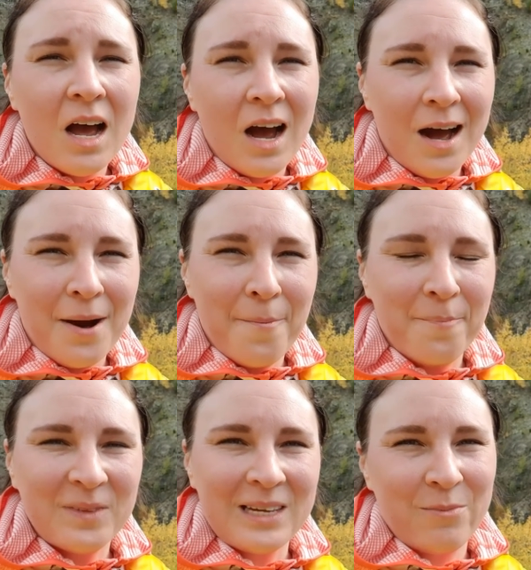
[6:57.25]

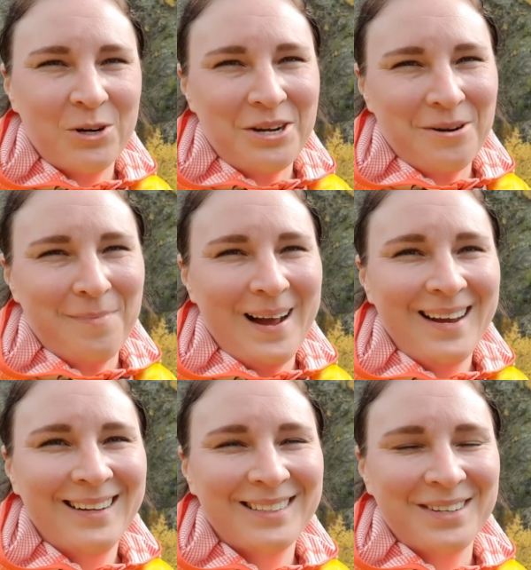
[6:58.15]
somewhere
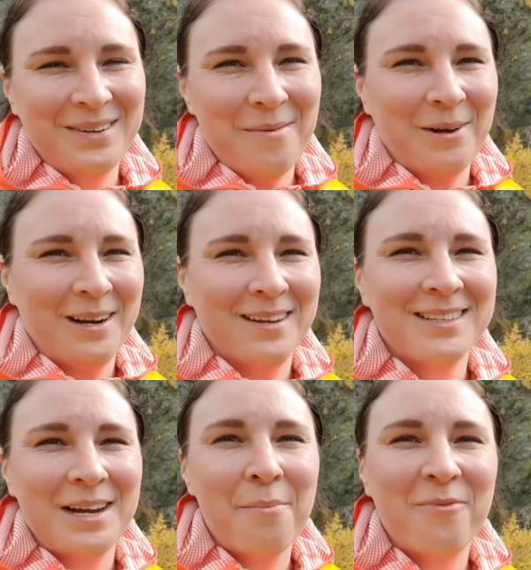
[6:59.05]
nearby, so I'm gonna
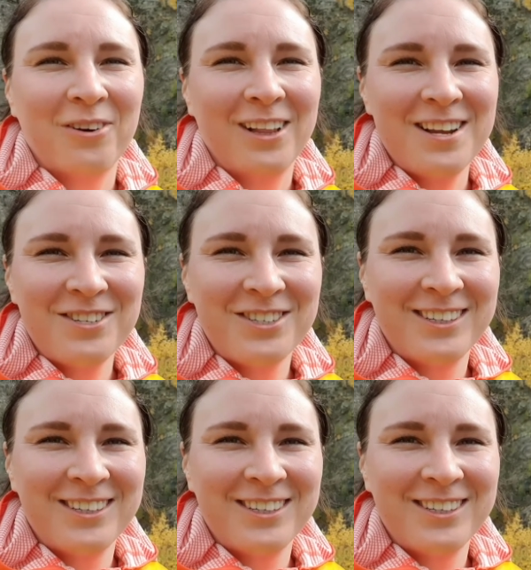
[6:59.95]
stop for lunch.